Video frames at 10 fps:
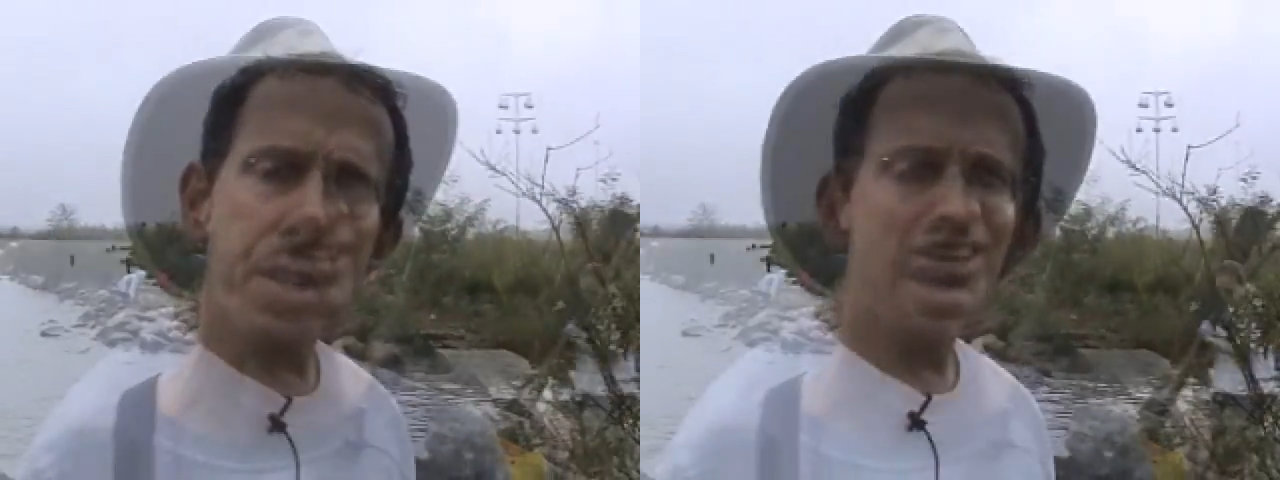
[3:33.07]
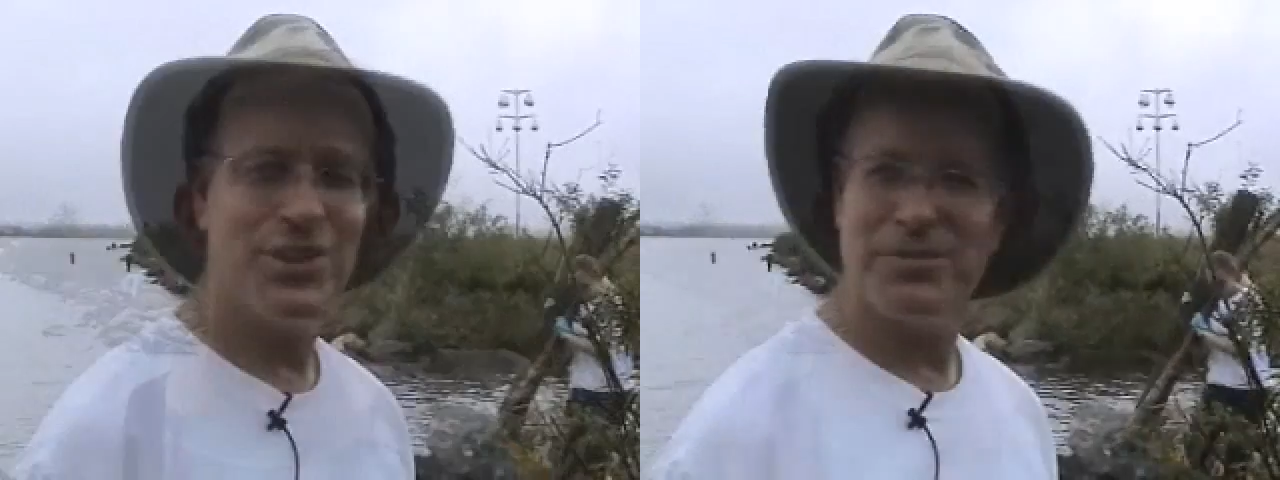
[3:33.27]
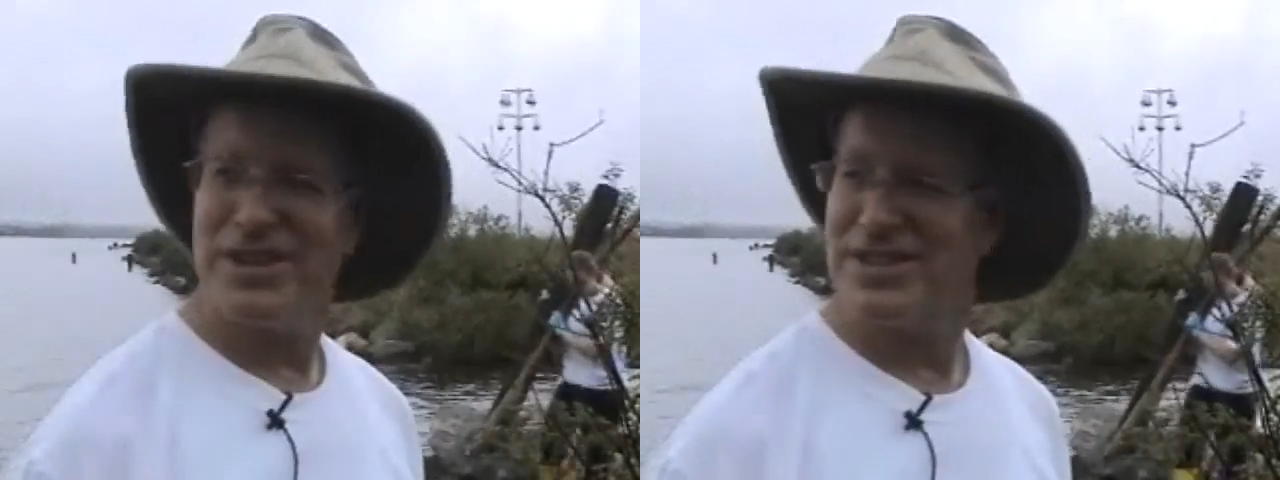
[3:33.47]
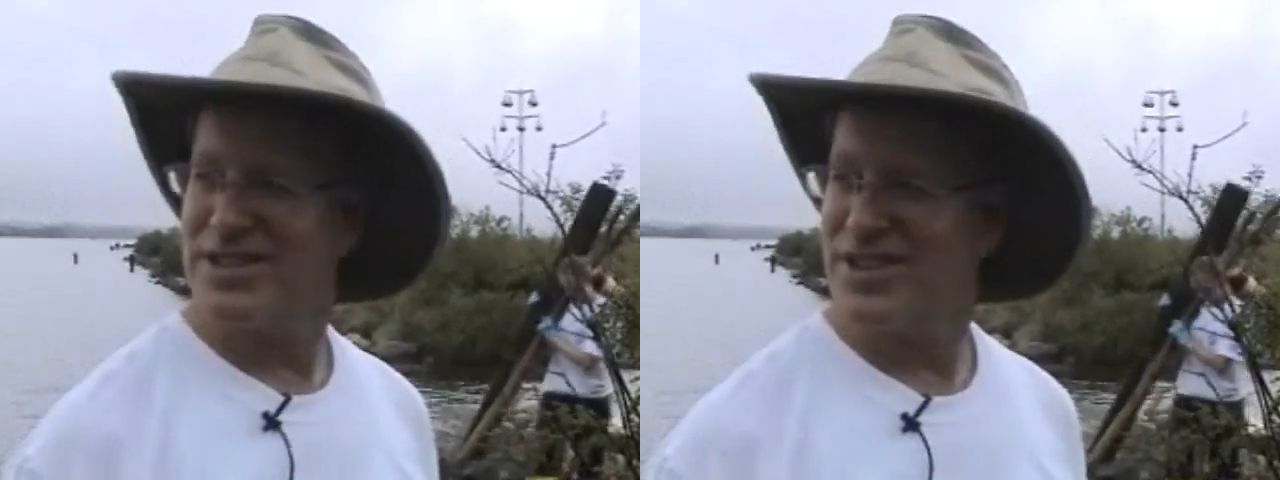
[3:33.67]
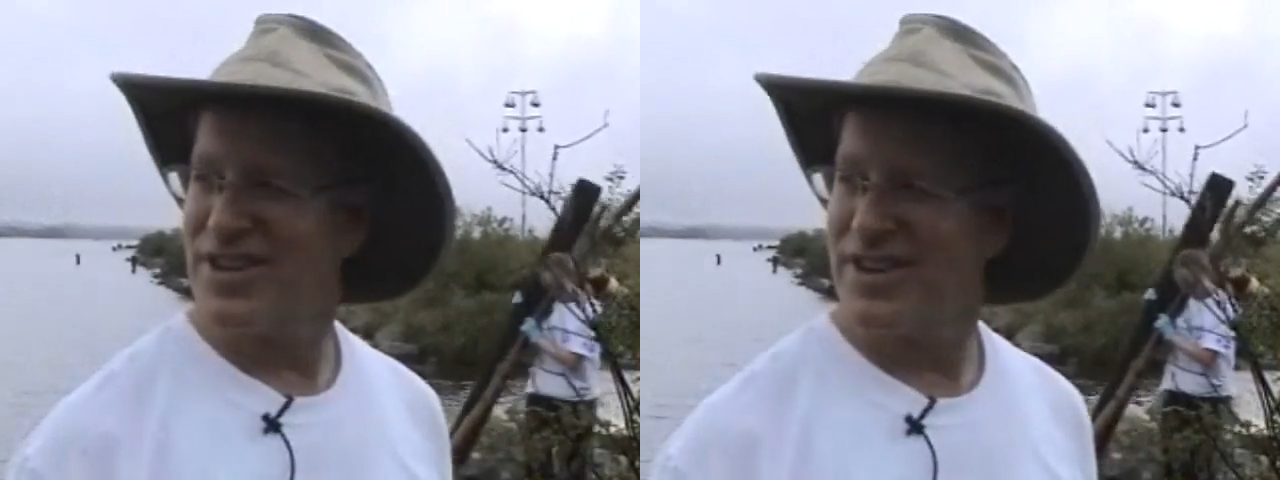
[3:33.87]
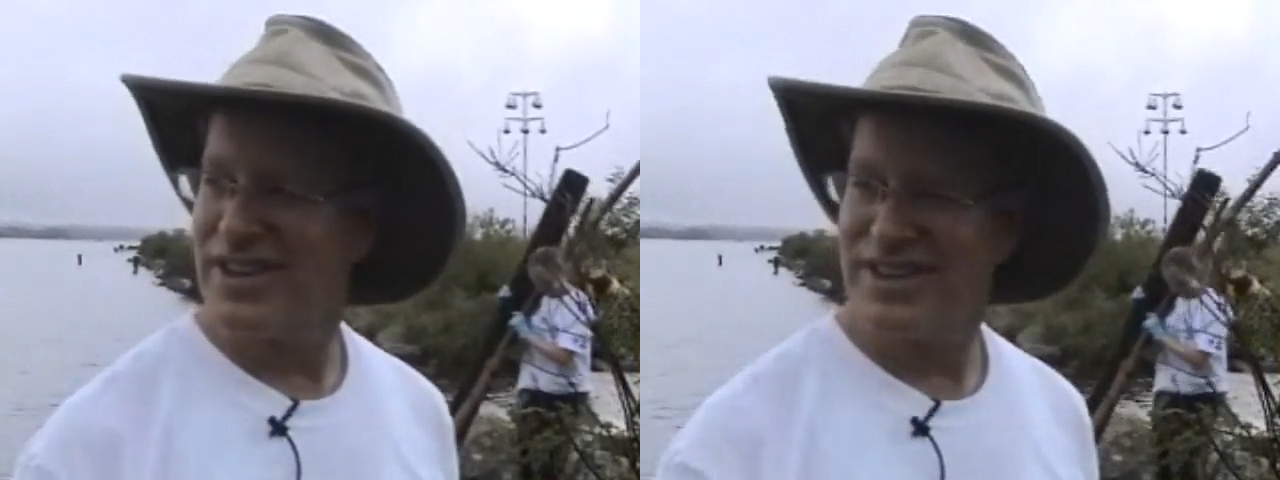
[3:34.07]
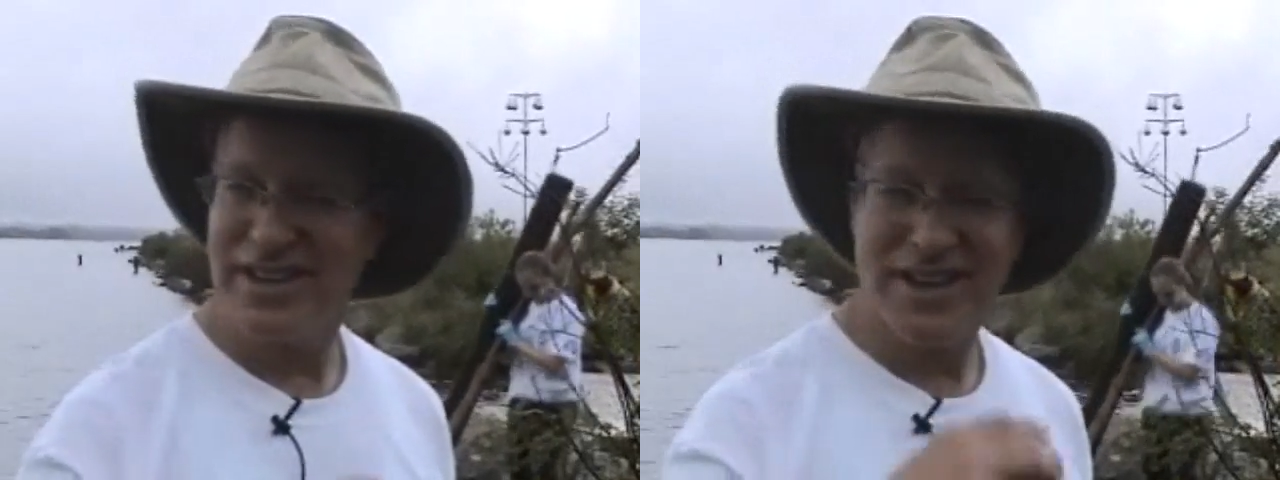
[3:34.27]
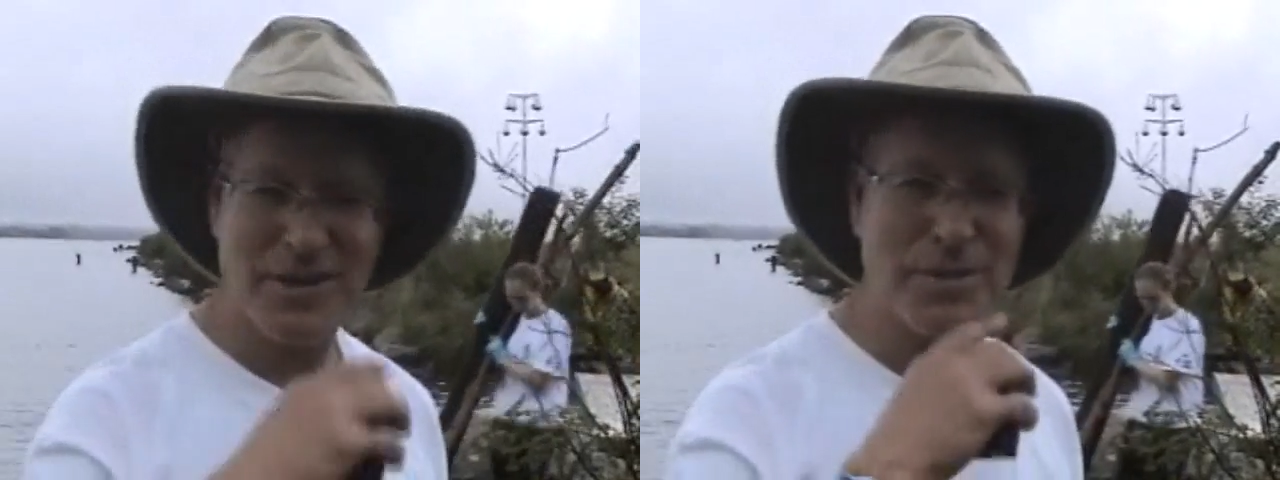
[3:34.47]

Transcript: Well, the take-home lessons are that we'll